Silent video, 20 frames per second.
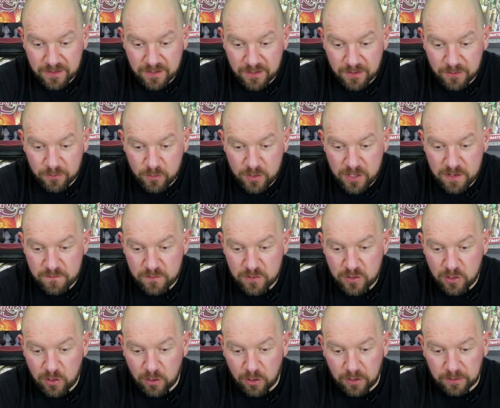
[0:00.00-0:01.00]
We've
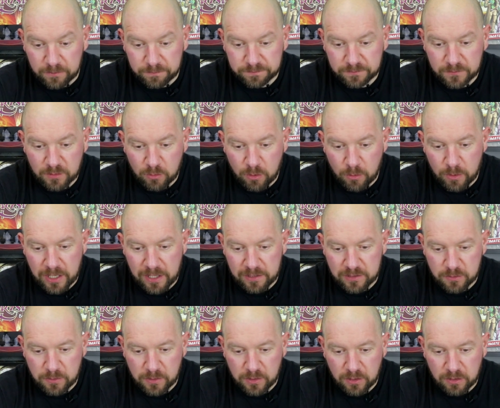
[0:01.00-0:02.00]
got, what else
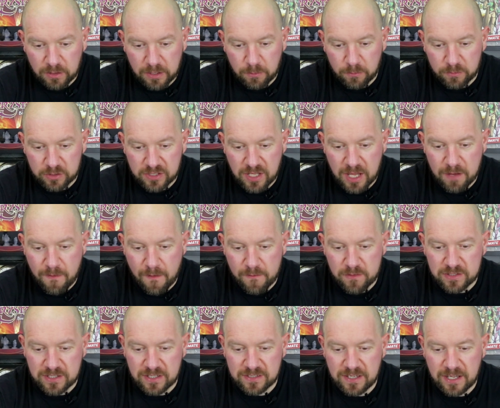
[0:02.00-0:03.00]
we got? Steve Evans
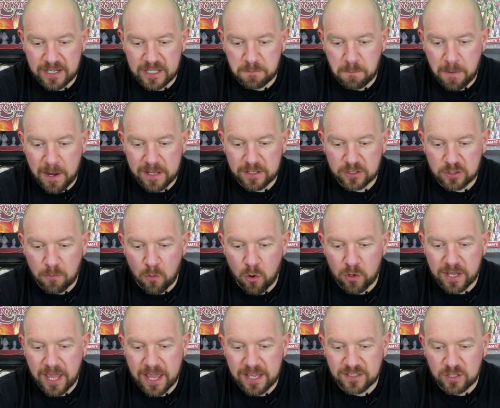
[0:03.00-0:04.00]
is saying he's painting some more
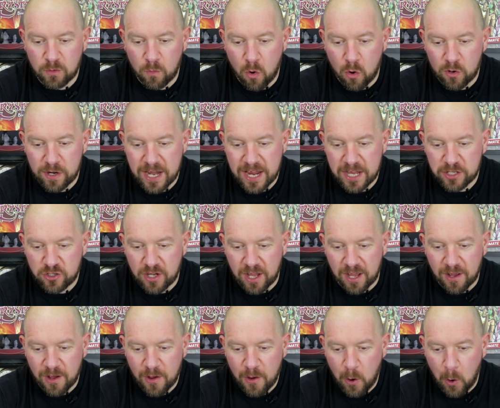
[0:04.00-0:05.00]
Kings of War Nature.
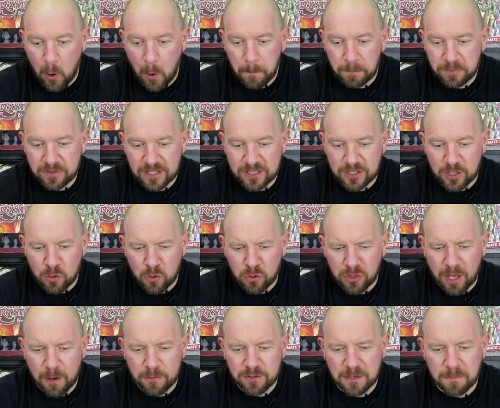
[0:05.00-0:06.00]
Up to
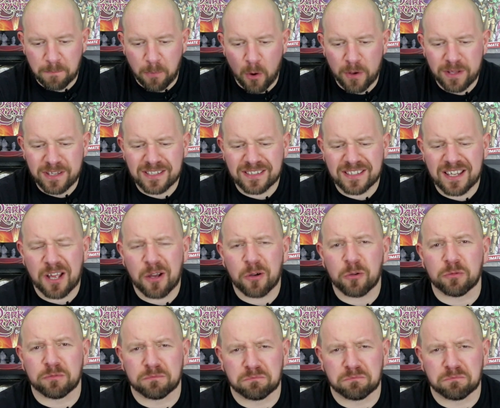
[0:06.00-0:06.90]
2,000 points now.